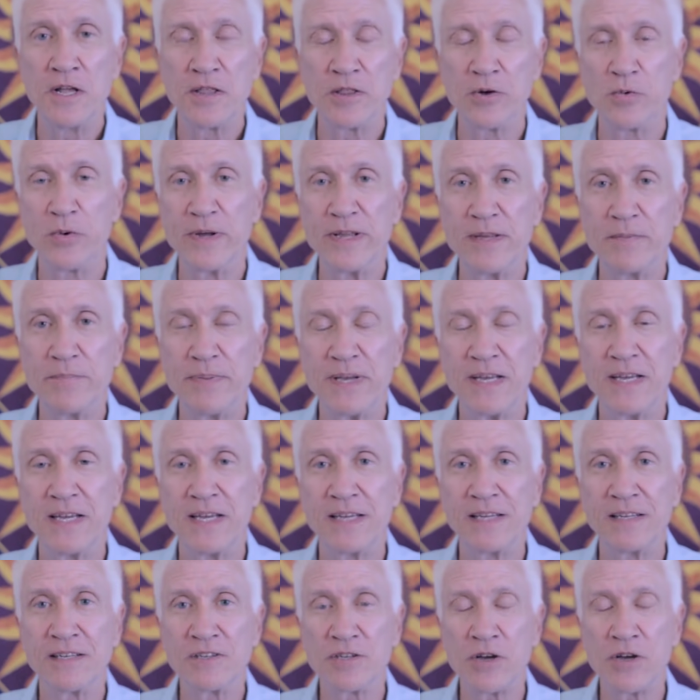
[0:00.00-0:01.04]
The week
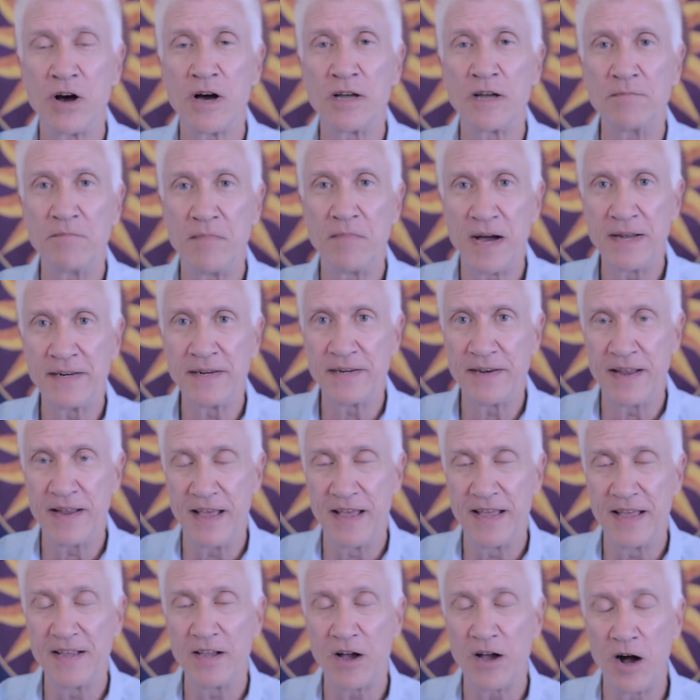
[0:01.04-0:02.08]
begins on
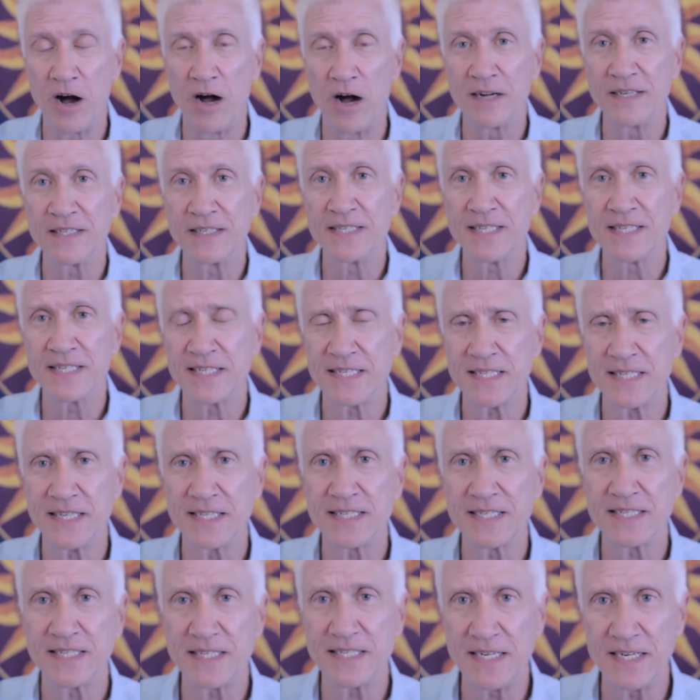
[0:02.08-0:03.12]
Monday, August the
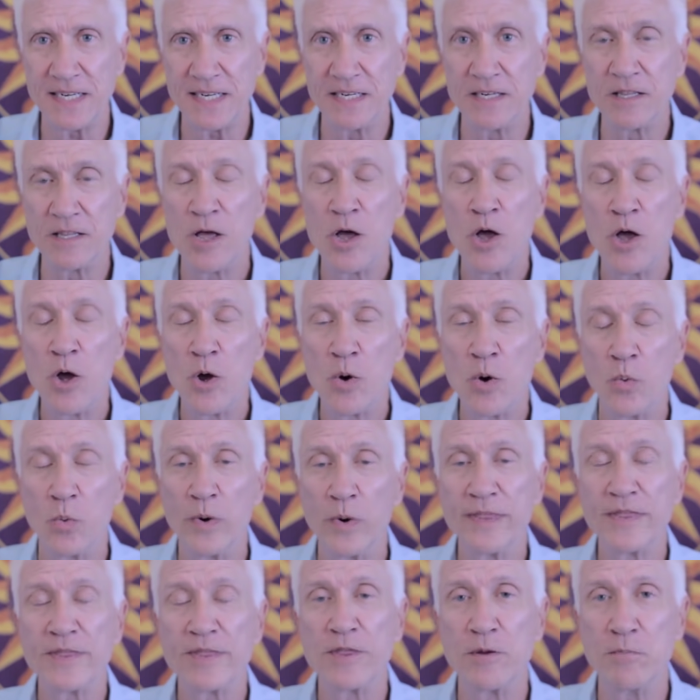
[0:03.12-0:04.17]
16th,
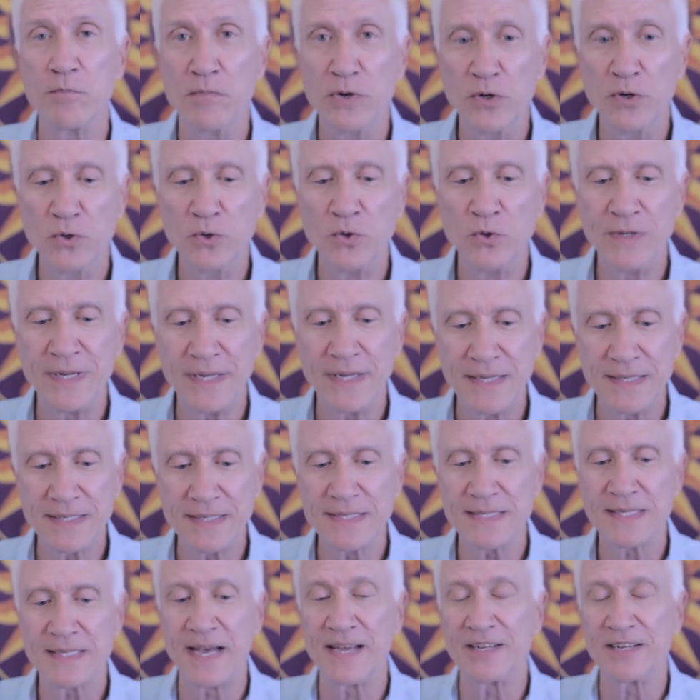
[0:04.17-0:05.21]
with the moon in
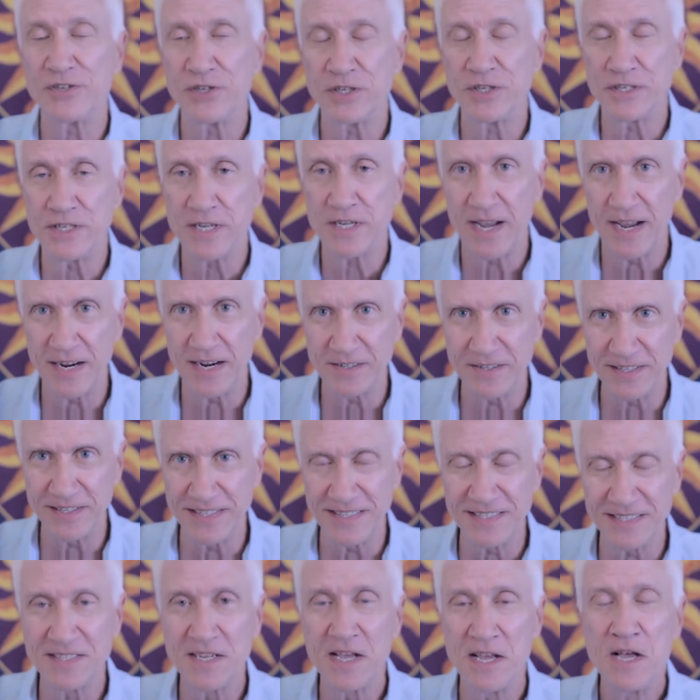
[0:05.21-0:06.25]

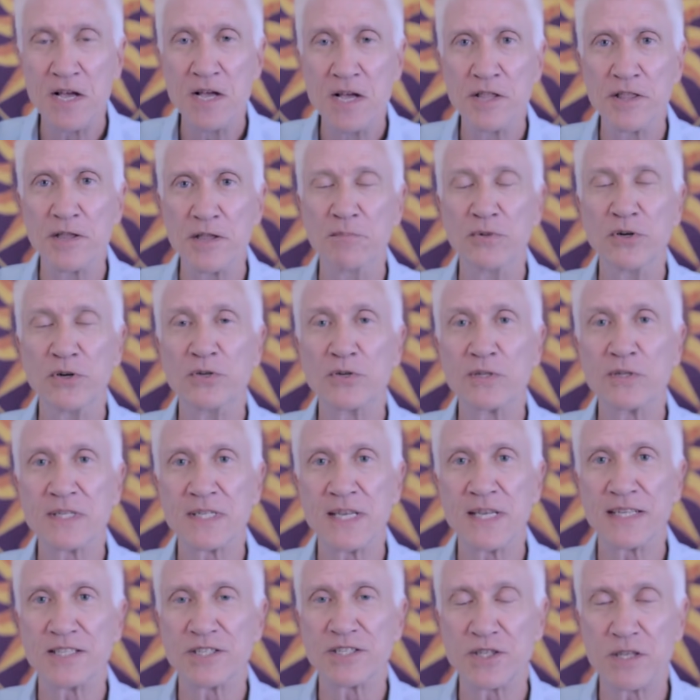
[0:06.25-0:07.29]
Sagittarius. The moon
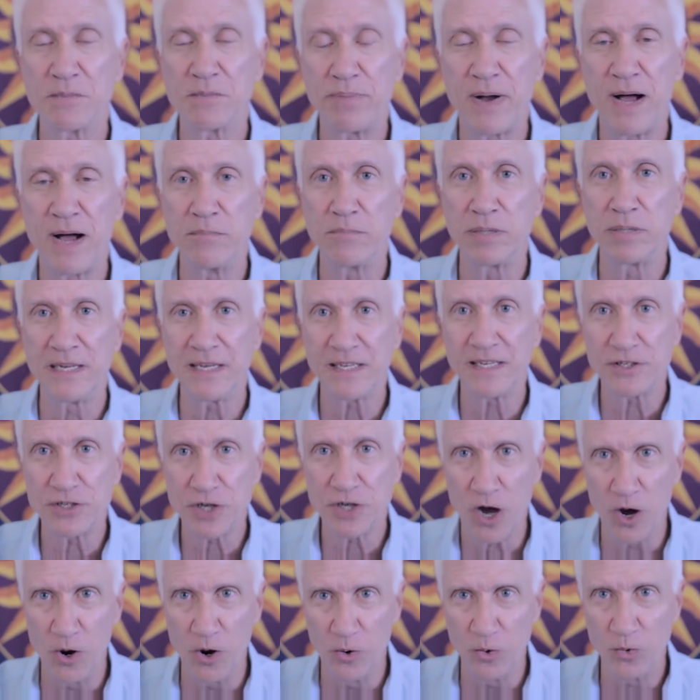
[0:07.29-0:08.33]
sets the public
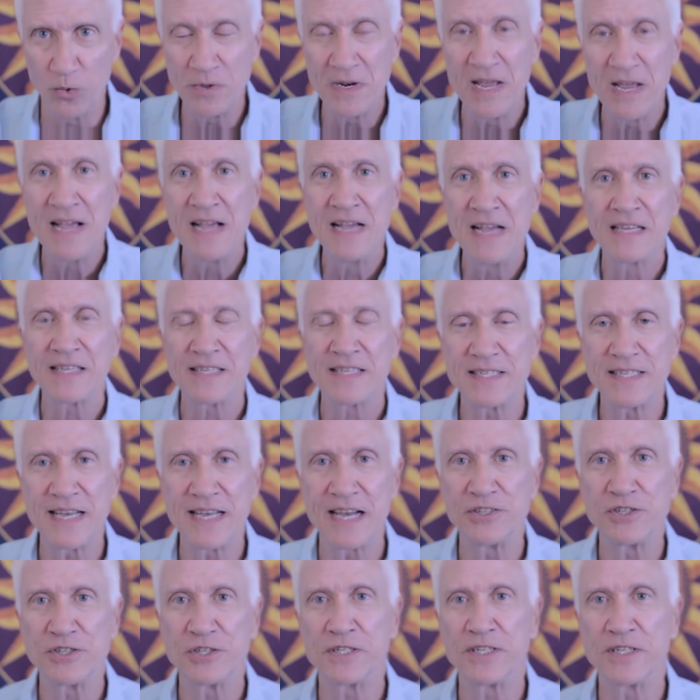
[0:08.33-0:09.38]
tone.
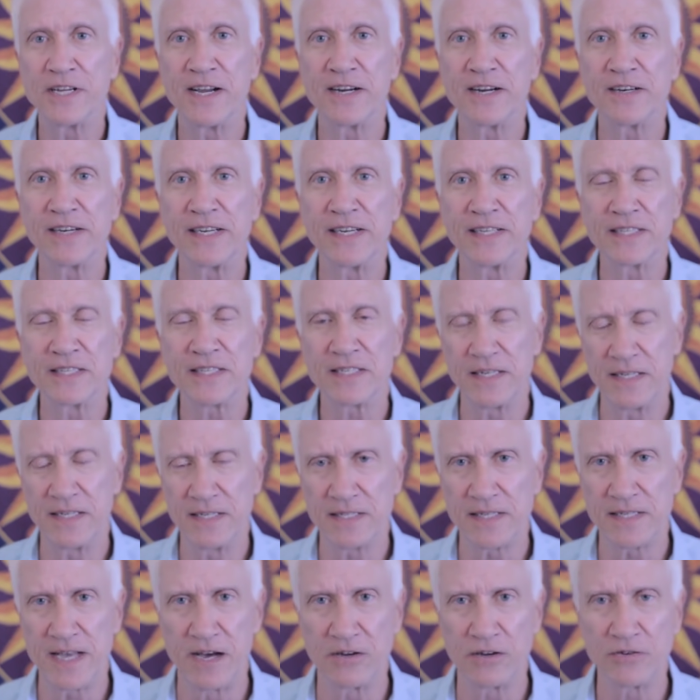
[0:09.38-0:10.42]
Sagittarius
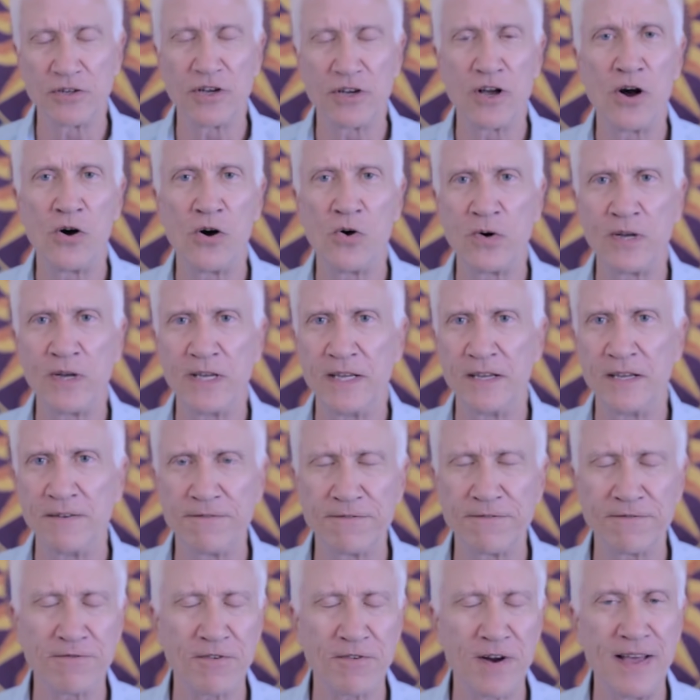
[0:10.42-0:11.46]
is outgoing,
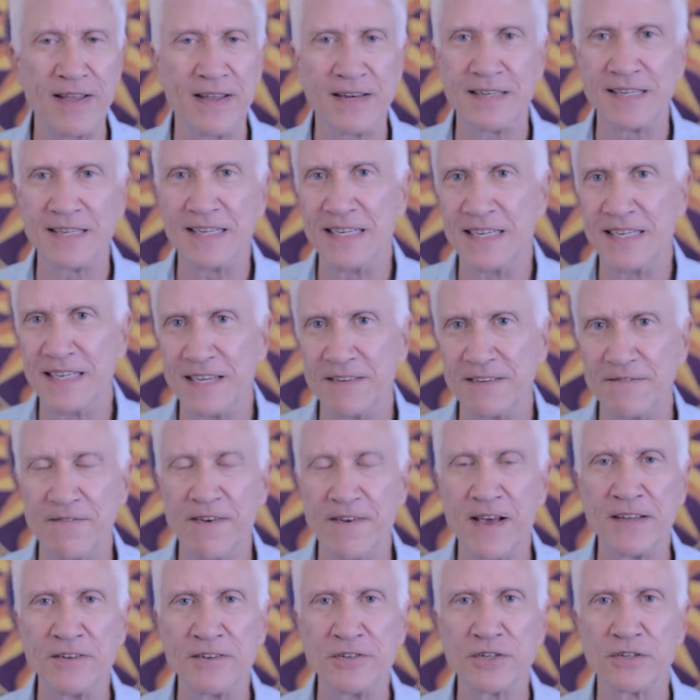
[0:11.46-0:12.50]
friendly,
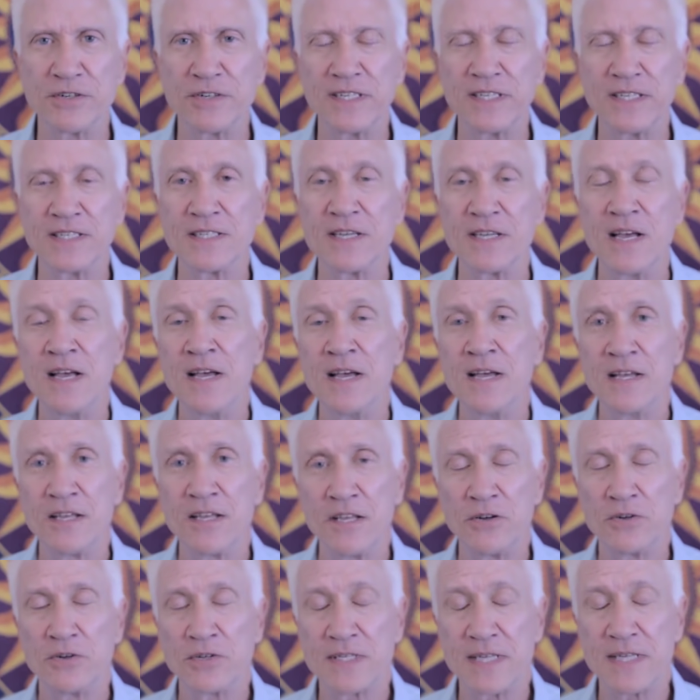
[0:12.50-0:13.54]
adventurous.
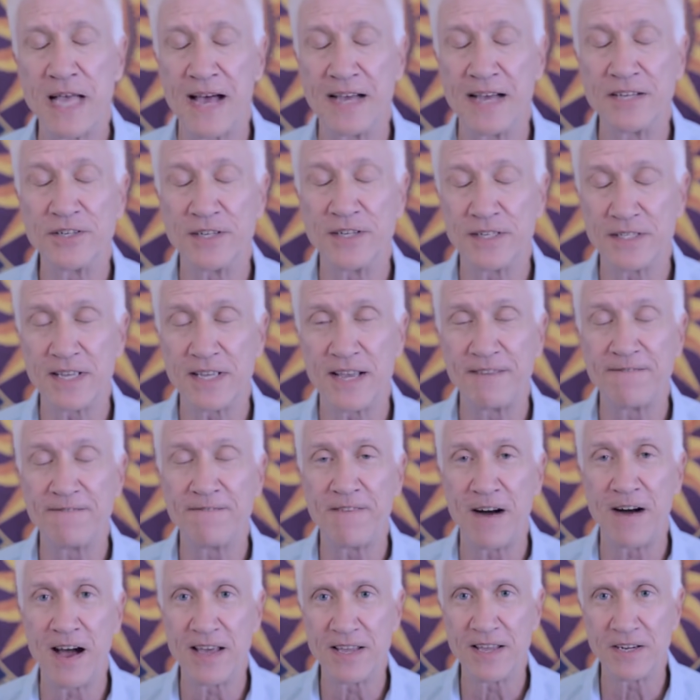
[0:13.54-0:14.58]
You know, Sag is a
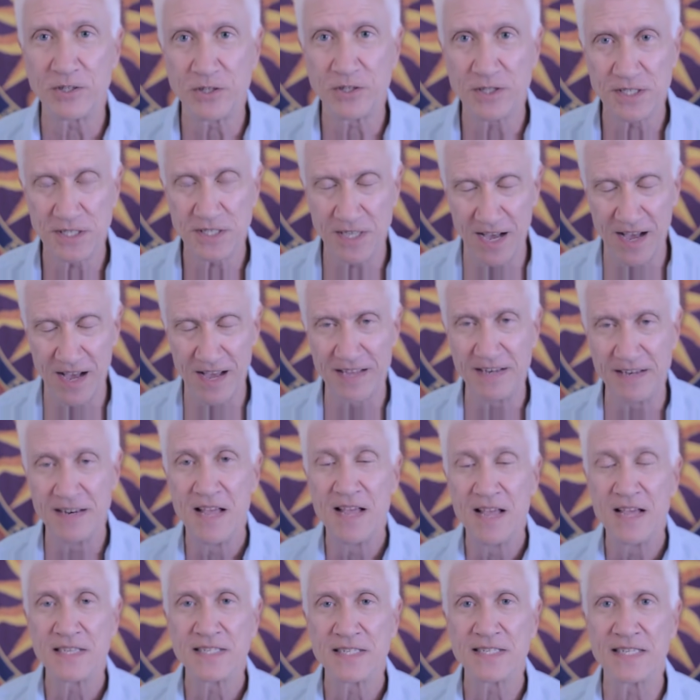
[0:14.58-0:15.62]
fire sign.
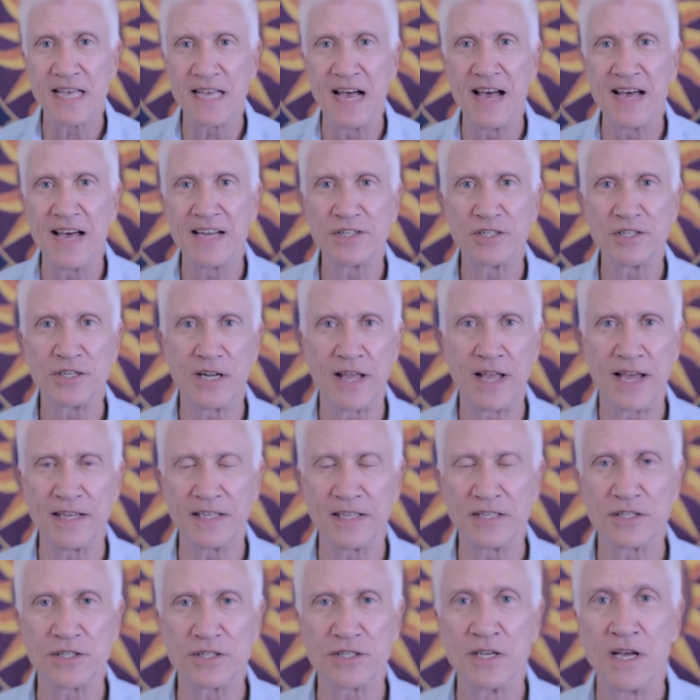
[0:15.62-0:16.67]
Sag
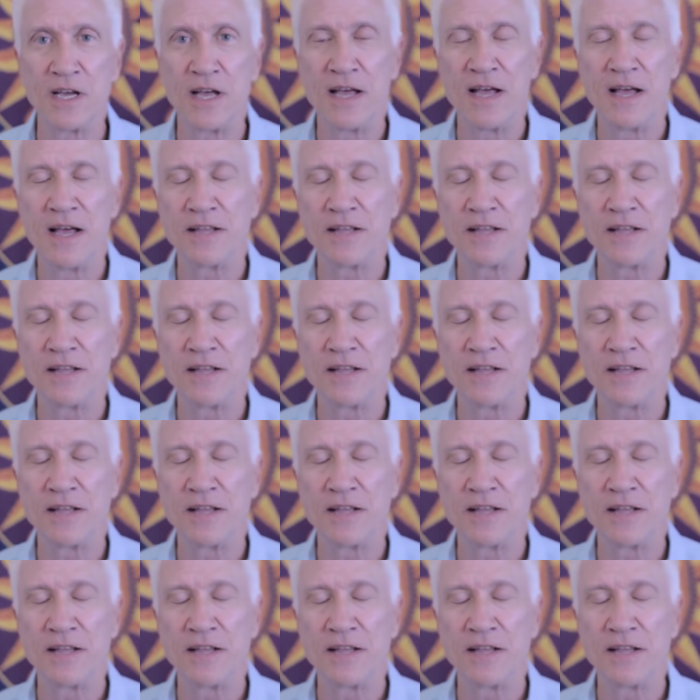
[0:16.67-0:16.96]
likes